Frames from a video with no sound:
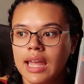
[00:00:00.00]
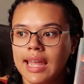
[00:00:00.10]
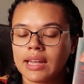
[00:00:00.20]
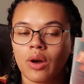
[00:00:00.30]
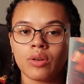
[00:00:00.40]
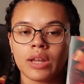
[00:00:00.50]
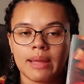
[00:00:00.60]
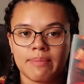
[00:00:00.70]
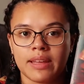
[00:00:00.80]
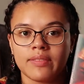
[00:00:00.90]
it on
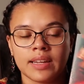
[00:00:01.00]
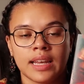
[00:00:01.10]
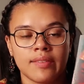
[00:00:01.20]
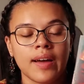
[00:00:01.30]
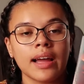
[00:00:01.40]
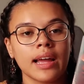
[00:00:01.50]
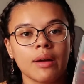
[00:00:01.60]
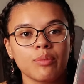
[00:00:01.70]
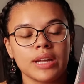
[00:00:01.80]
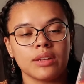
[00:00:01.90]
a bit of a cliffhanger,
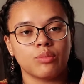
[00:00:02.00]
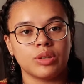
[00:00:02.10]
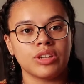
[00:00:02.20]
and we